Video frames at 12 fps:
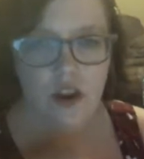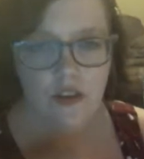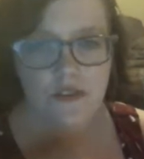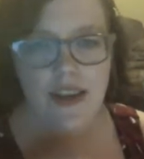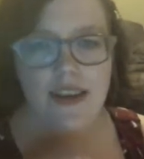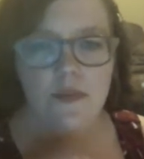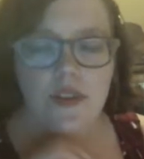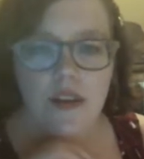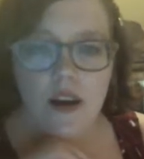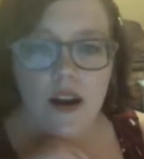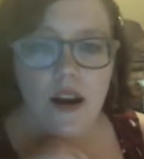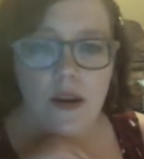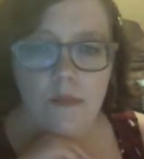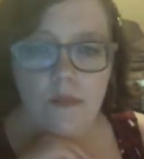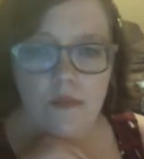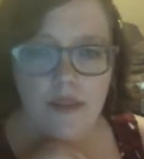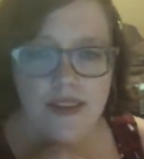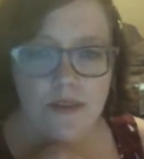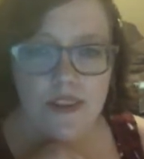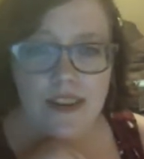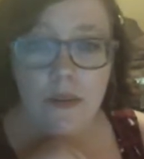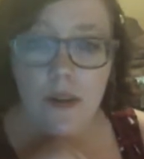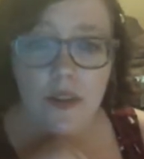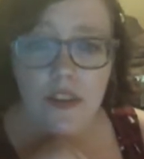will probably put
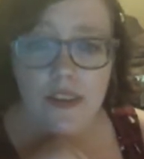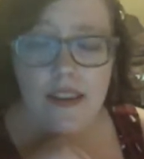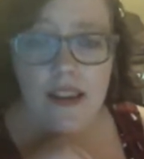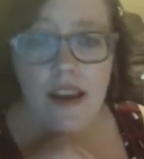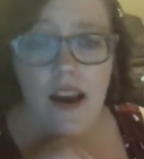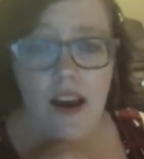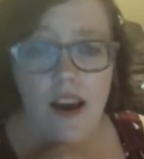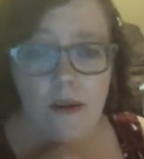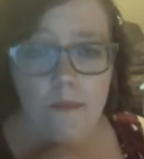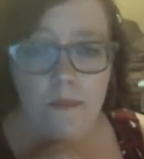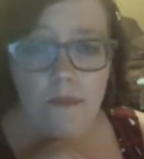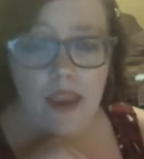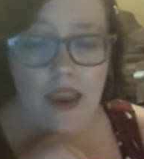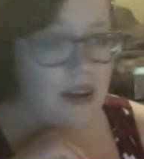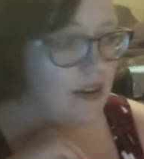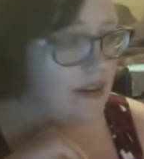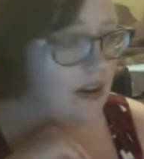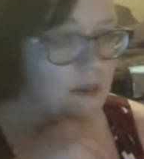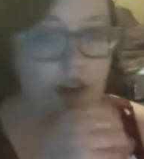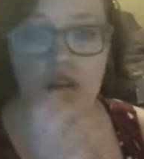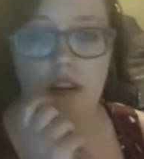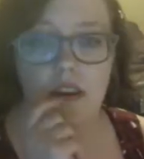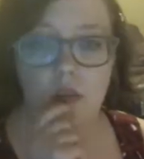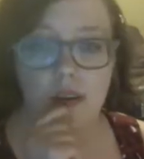one on one eye and one on the other
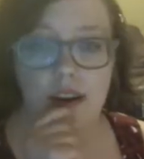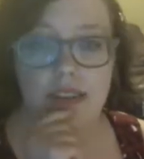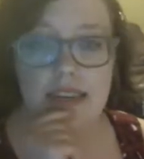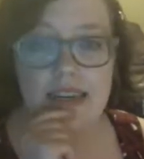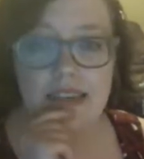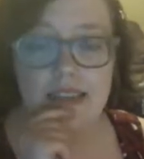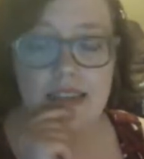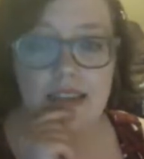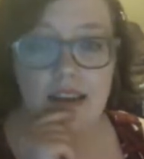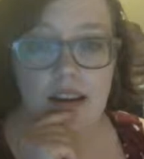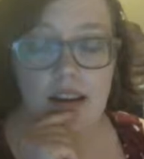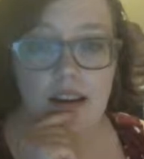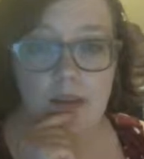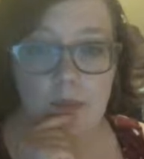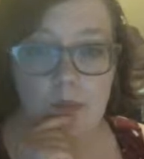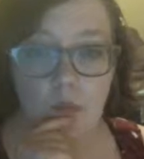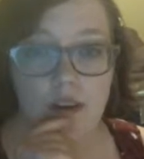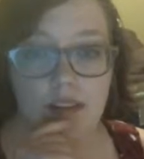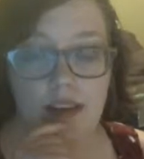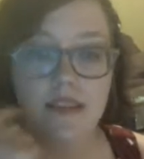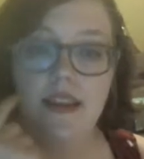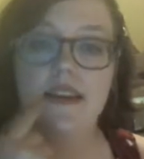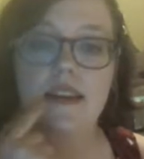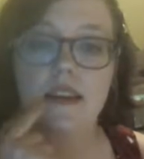just to see, you know,
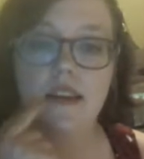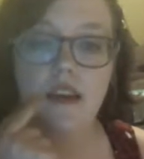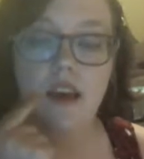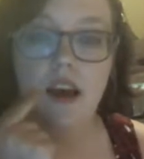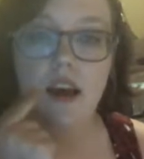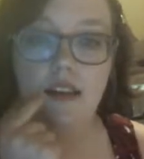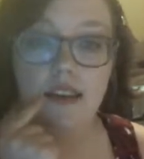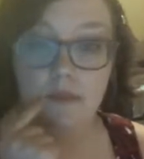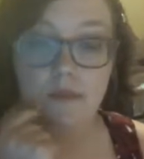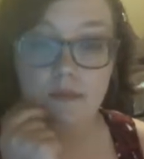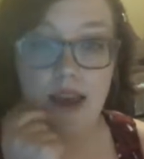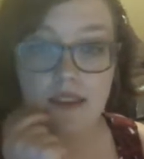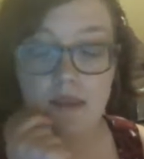eyeshadow